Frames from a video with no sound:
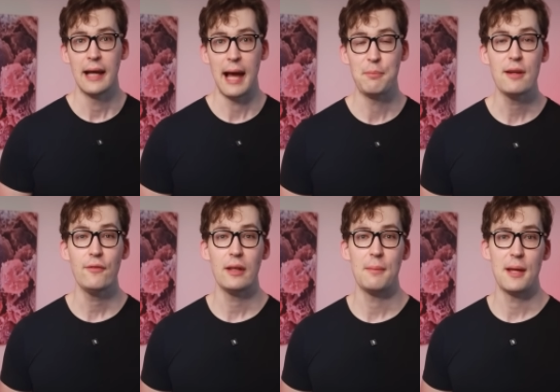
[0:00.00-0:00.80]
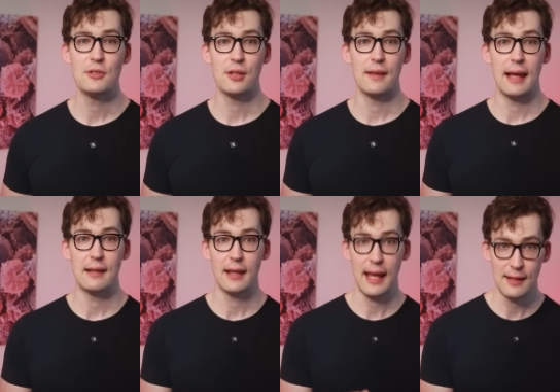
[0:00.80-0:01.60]
I briefly mentioned
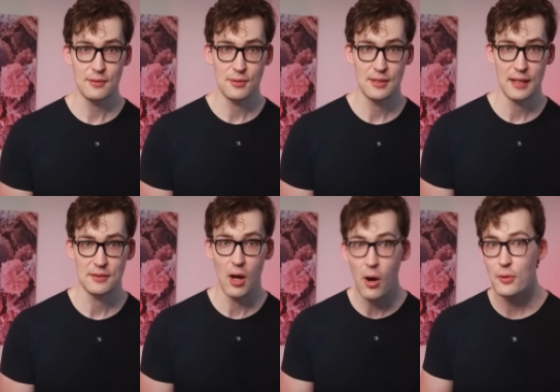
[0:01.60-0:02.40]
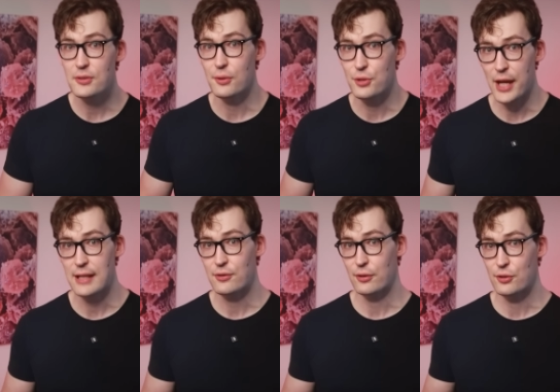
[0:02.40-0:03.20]
that cancer cells also
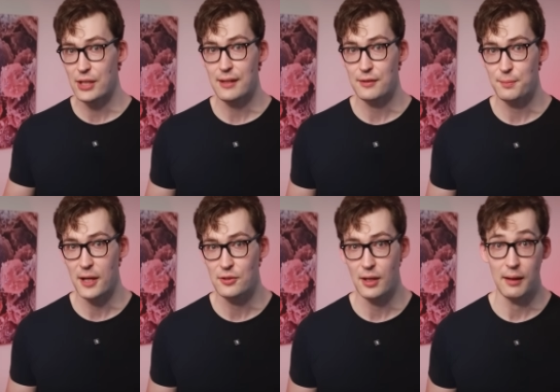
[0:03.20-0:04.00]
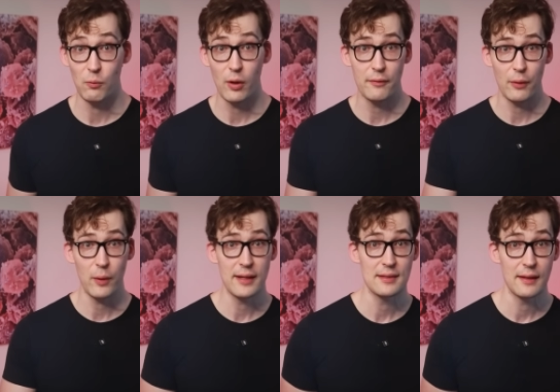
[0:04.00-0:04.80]
change their gene expression, and one of the
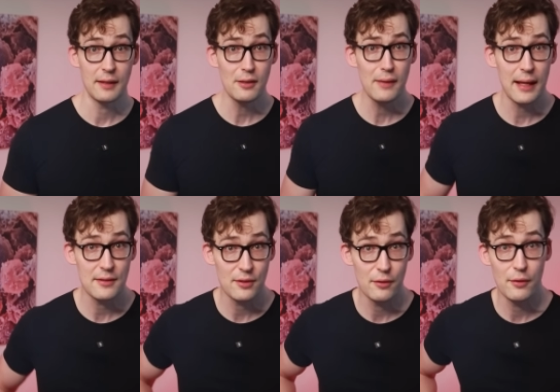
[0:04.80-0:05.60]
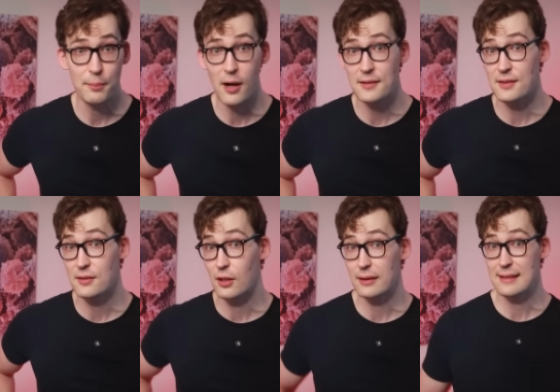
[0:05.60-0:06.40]
ways that they do that is through the process
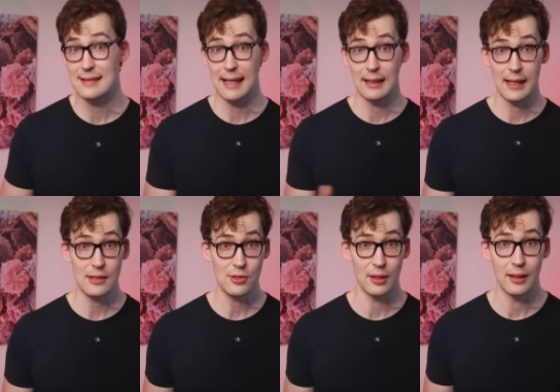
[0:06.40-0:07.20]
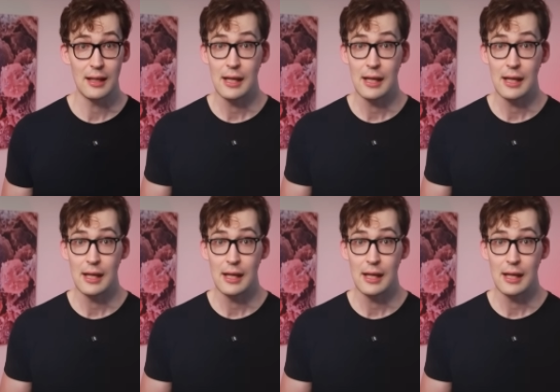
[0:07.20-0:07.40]
called acetylation.